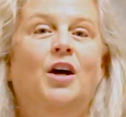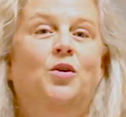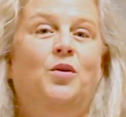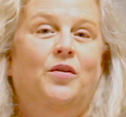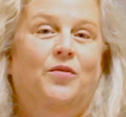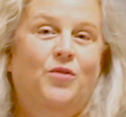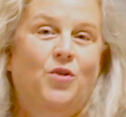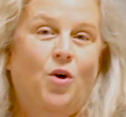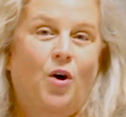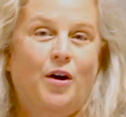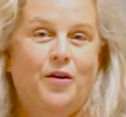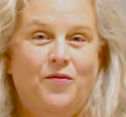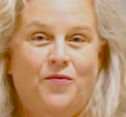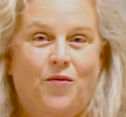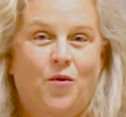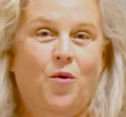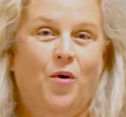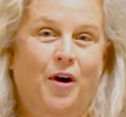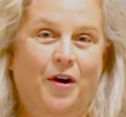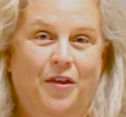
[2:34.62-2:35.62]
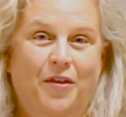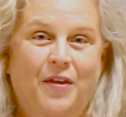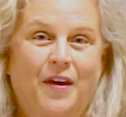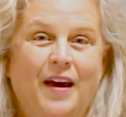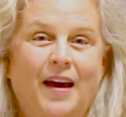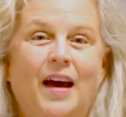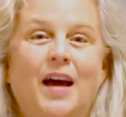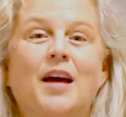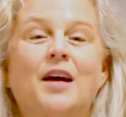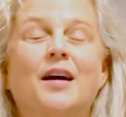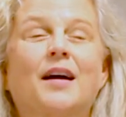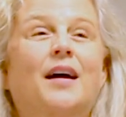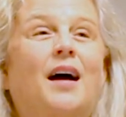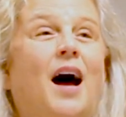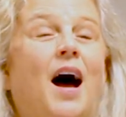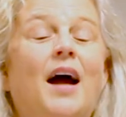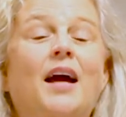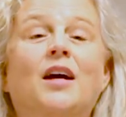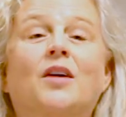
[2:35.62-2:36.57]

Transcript: who have gone forth. I